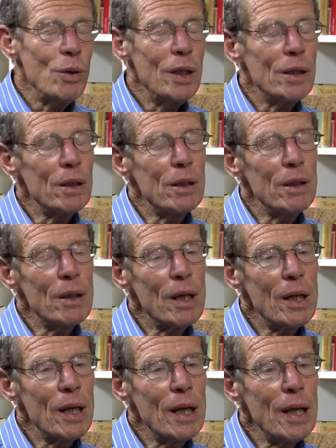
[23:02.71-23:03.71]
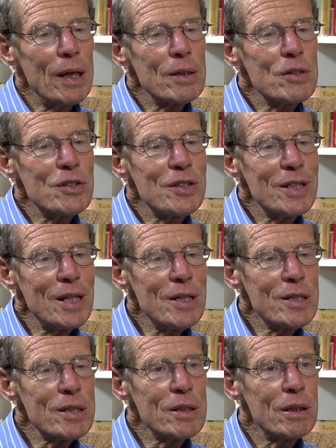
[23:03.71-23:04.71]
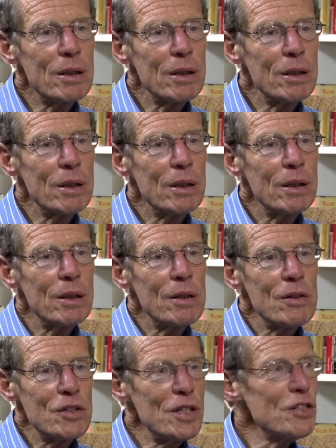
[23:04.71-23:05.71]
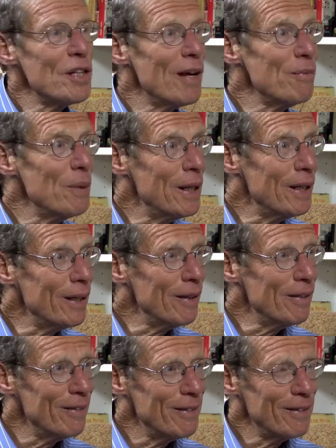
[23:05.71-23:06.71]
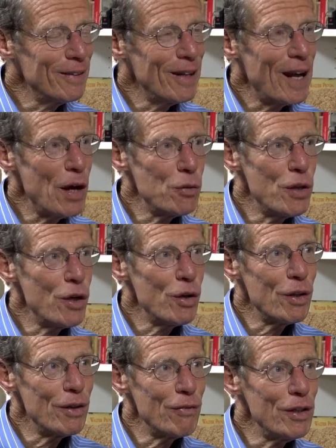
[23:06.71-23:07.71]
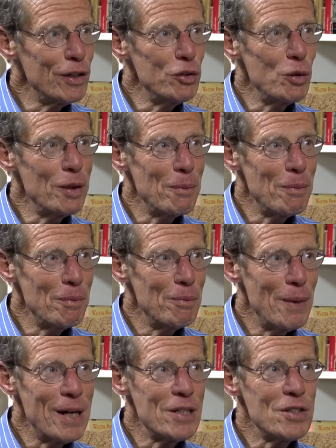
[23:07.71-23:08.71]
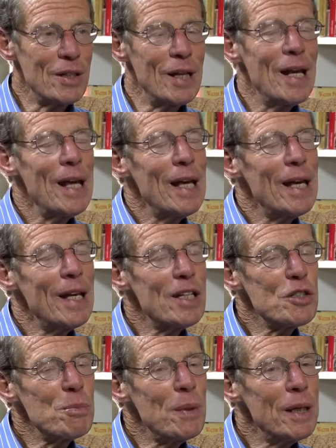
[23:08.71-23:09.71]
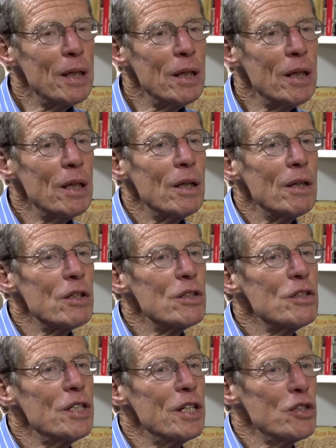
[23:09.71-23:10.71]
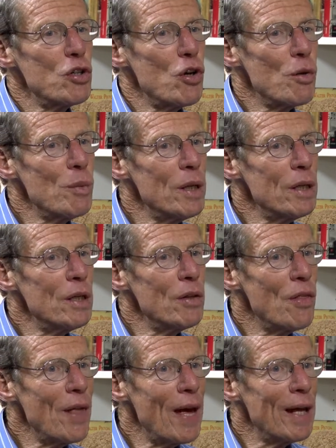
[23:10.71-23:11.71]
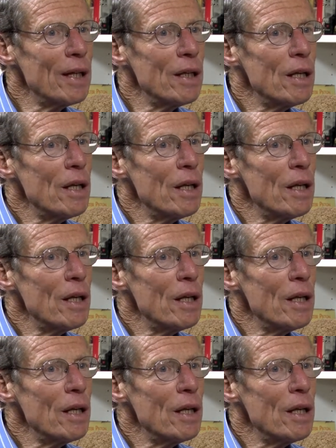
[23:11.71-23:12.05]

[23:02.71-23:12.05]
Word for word: Well, since since I've been in out there in the field doing medicine, it has been determined that